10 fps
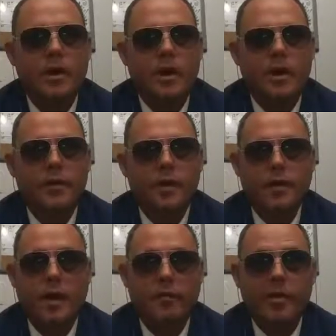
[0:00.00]
The
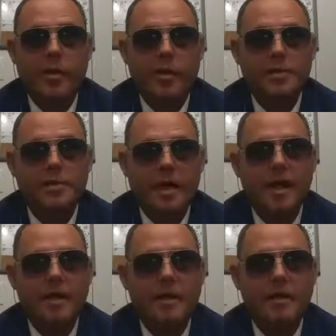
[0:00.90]
girl got very
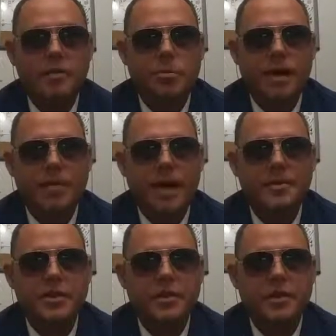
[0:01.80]
upset, as you might
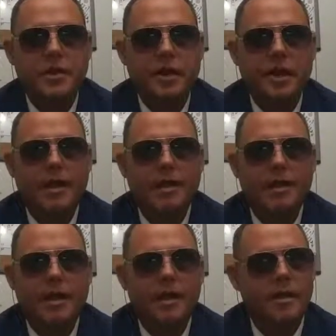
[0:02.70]
imagine, and